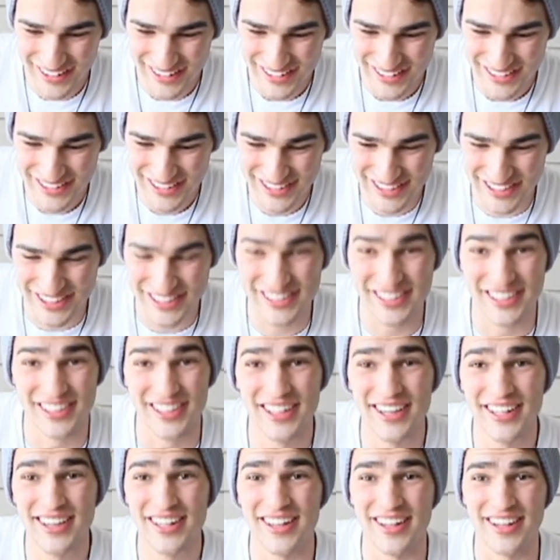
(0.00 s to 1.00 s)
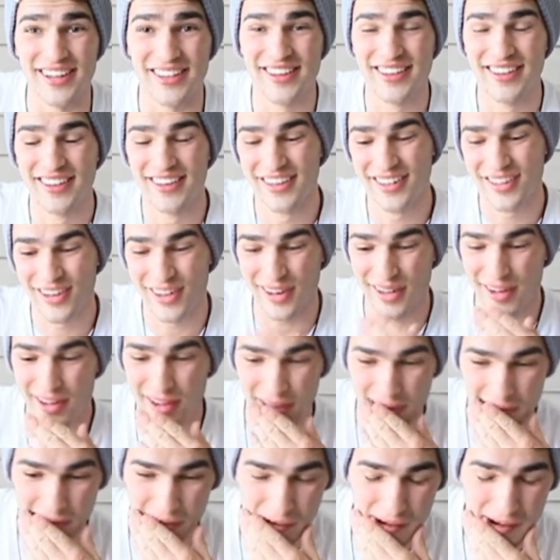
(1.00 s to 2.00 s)
Shit!
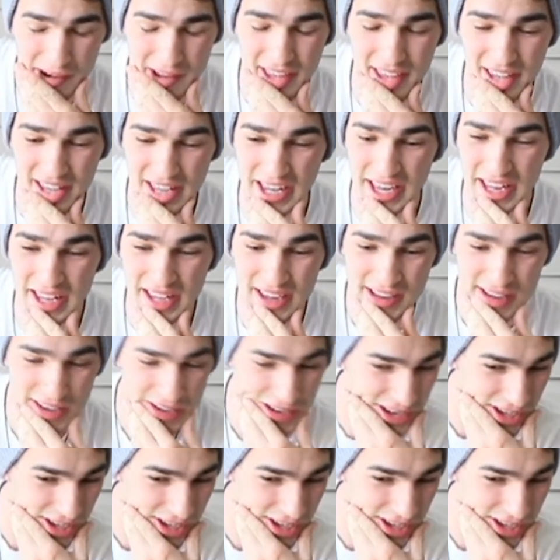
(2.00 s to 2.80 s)
Okay.